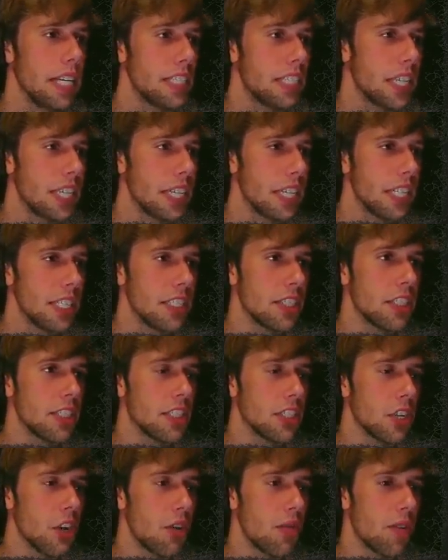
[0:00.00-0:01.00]

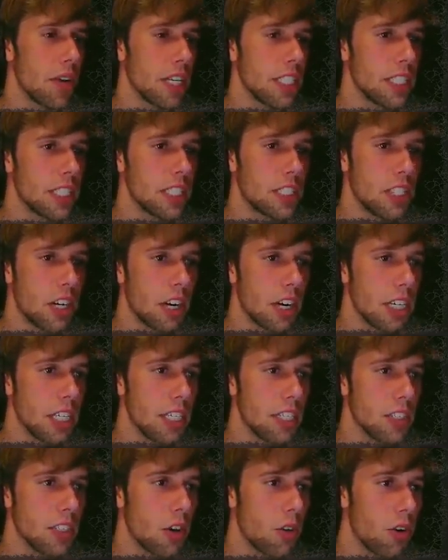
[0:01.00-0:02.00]
Venties! No venties.
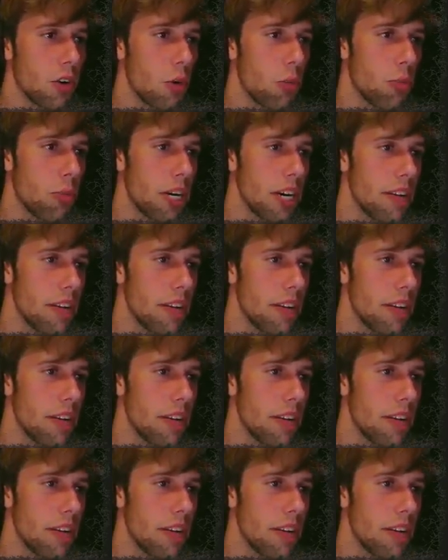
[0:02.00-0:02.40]
sorry, let's go.